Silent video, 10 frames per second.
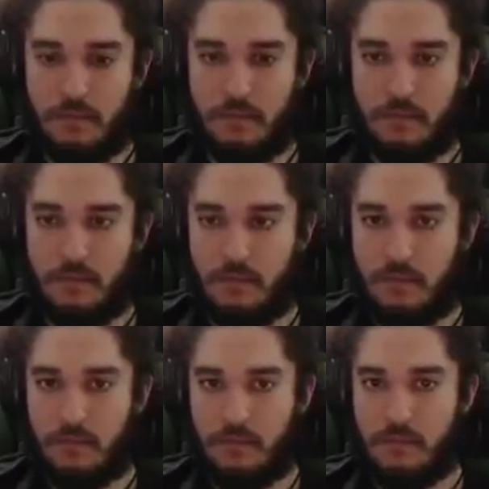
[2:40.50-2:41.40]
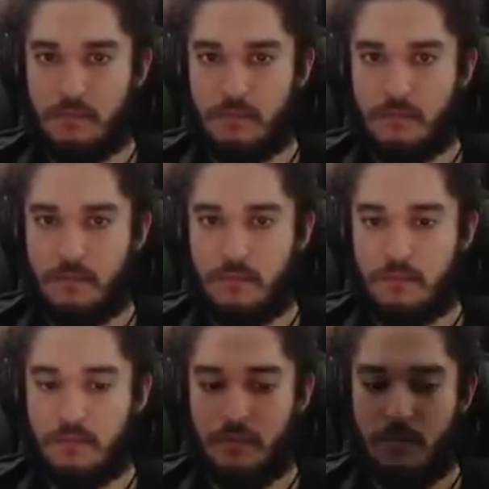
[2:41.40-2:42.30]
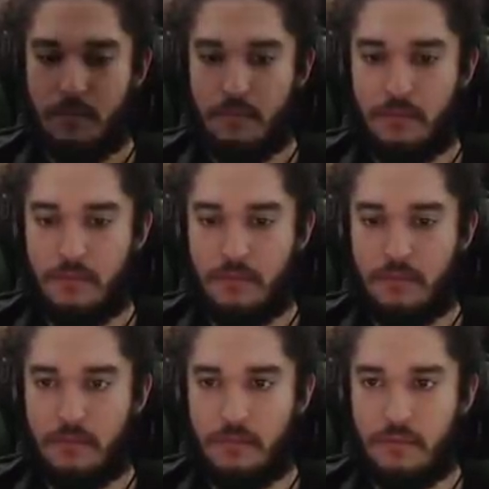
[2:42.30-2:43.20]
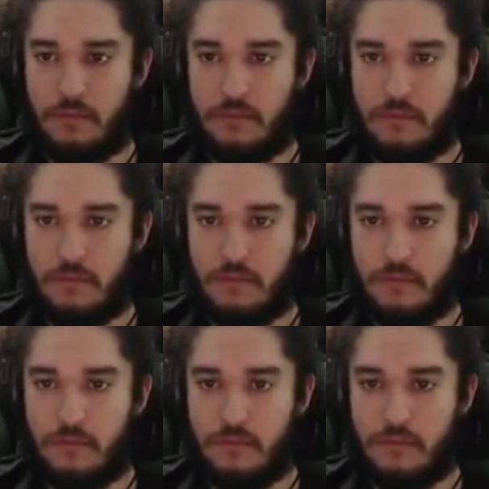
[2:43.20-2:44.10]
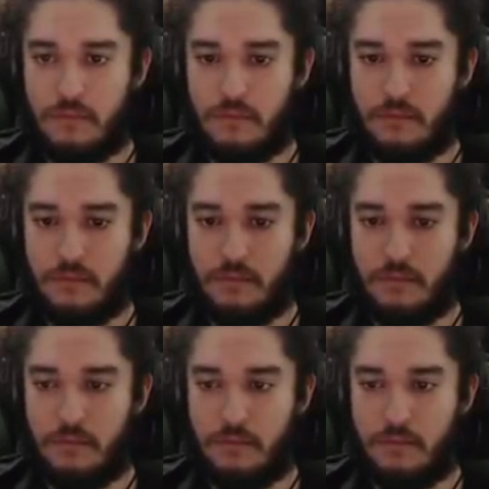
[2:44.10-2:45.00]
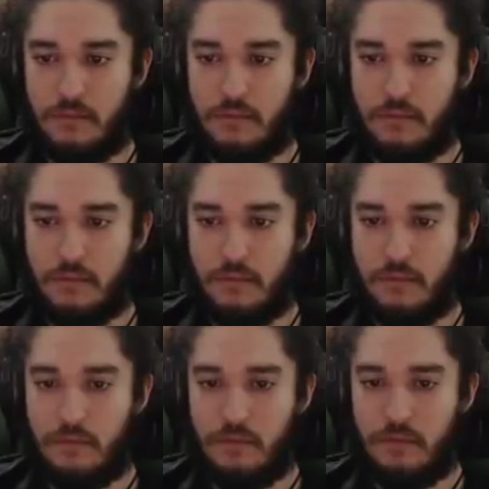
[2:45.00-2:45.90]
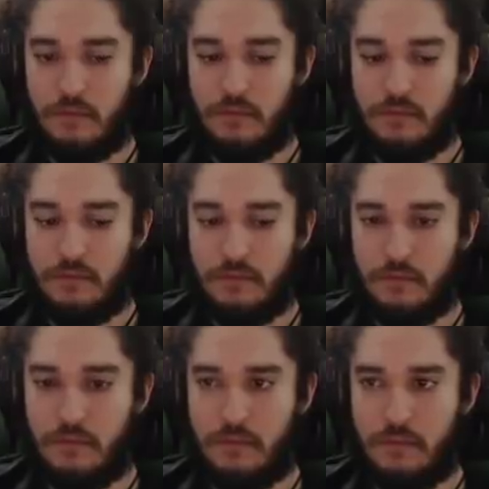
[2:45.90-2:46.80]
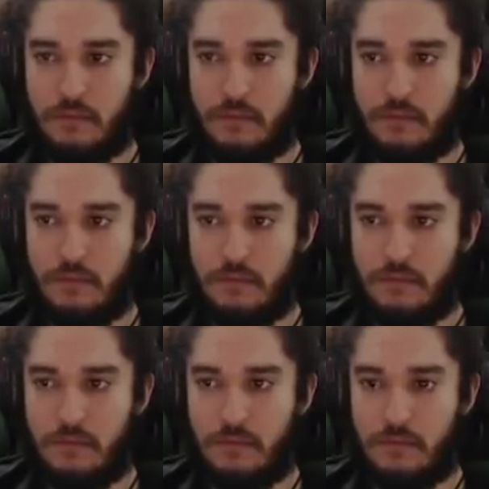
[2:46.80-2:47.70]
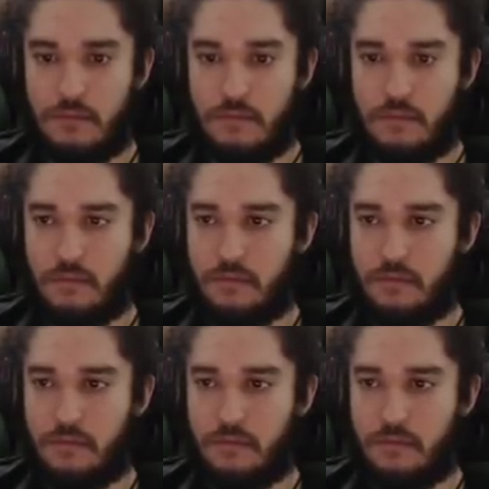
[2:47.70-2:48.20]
[no speech]